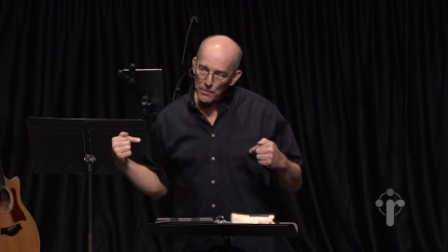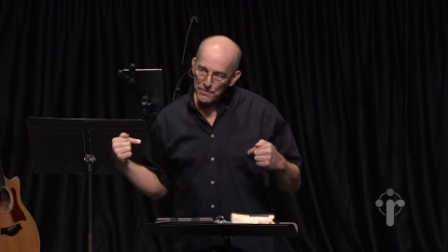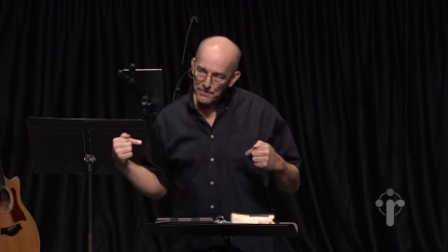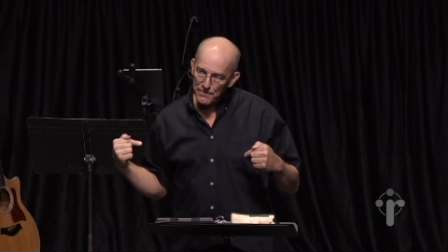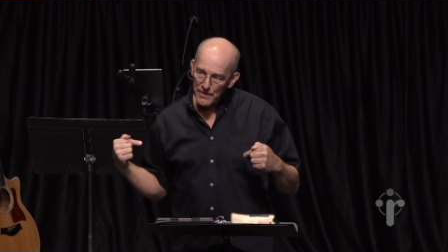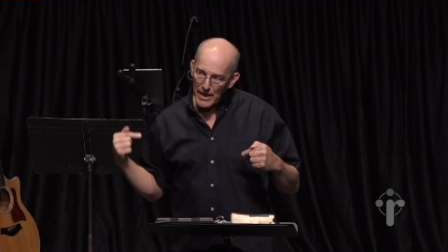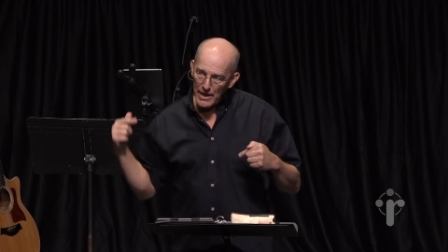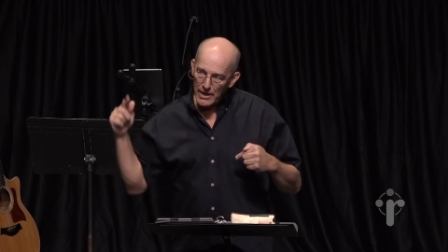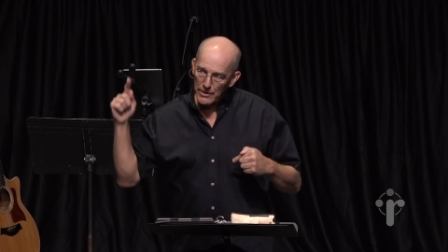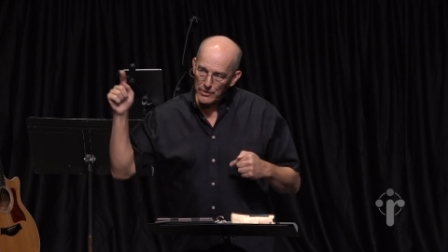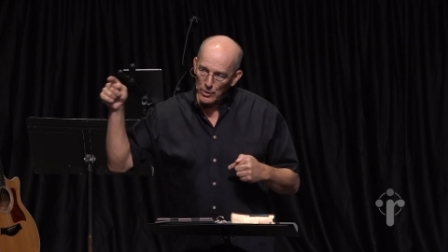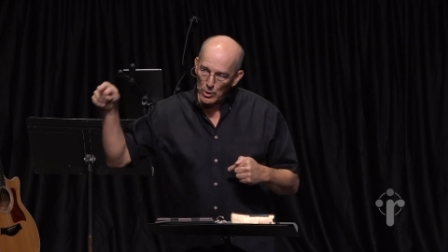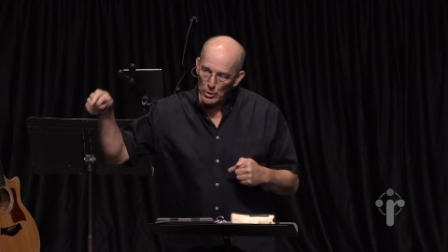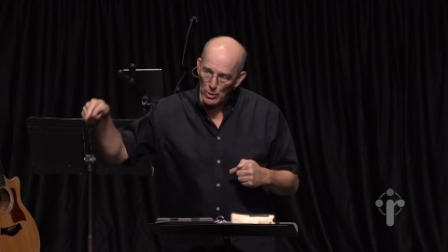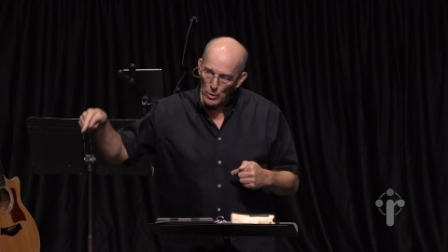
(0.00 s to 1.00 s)

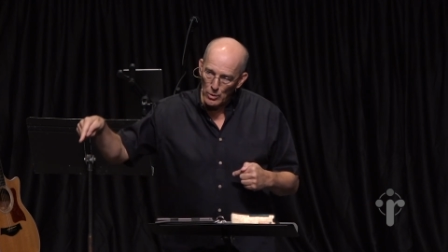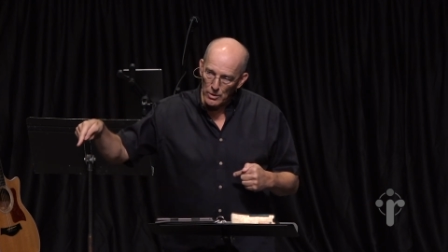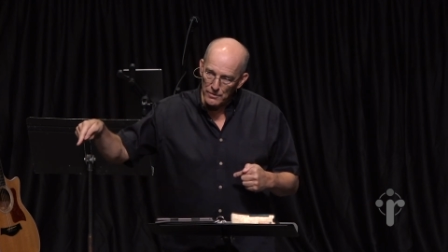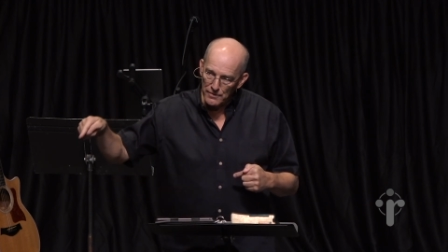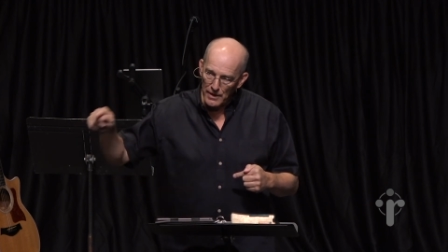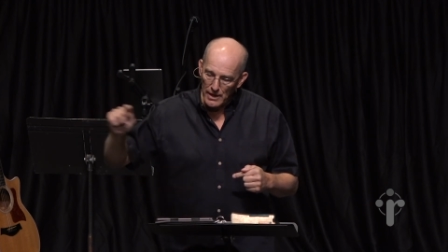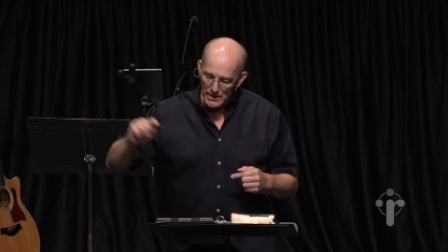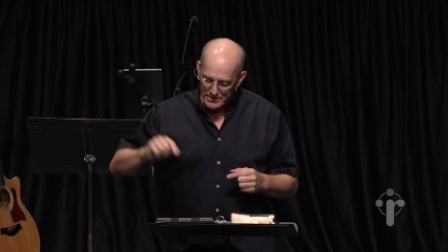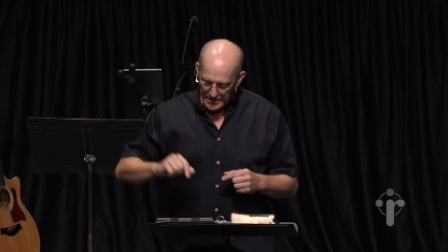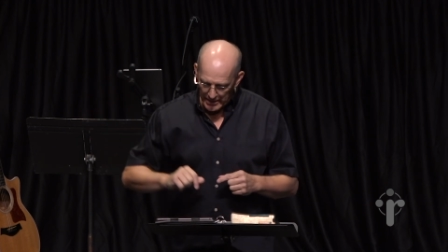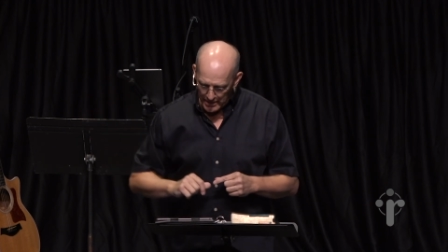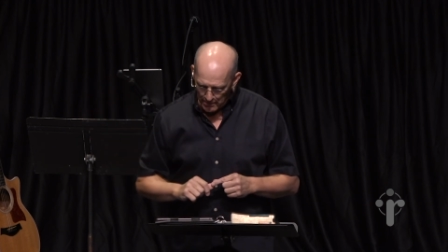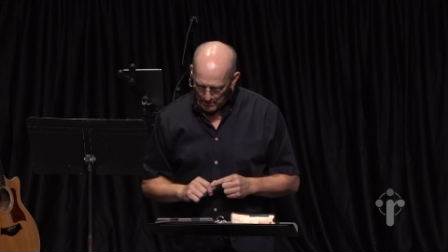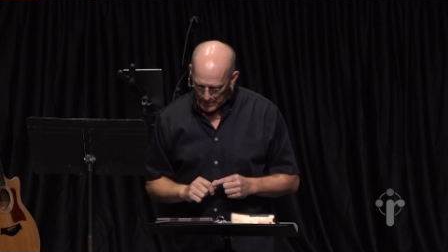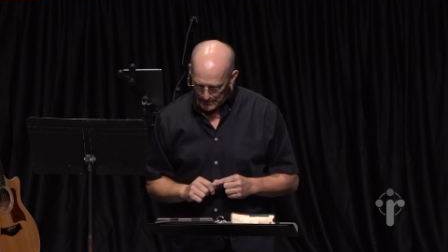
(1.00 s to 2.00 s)
faith glorifies
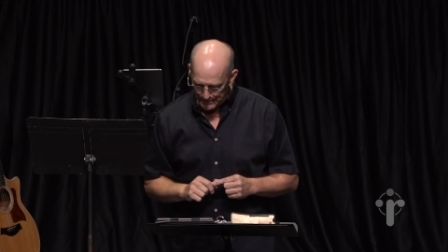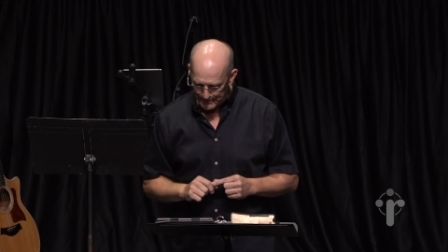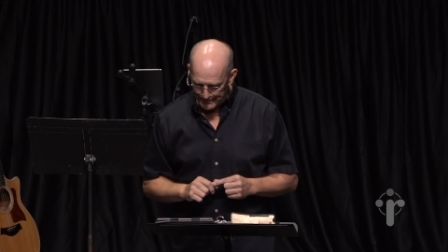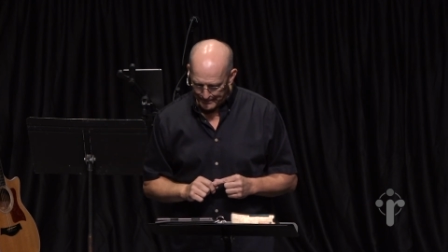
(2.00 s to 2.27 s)
him.